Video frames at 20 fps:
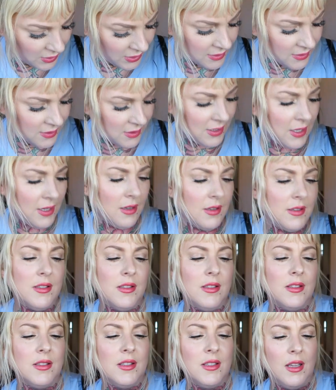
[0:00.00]
the next thing is
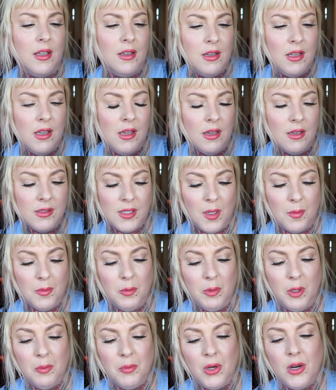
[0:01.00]
the Skin Inc
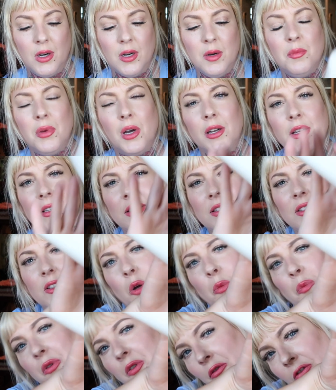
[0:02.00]
supplement bar body
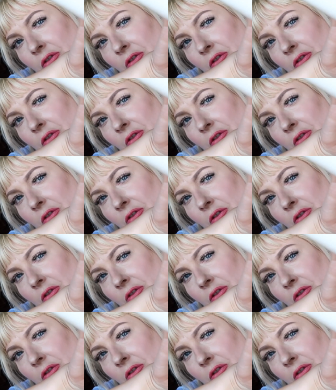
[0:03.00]
sculpt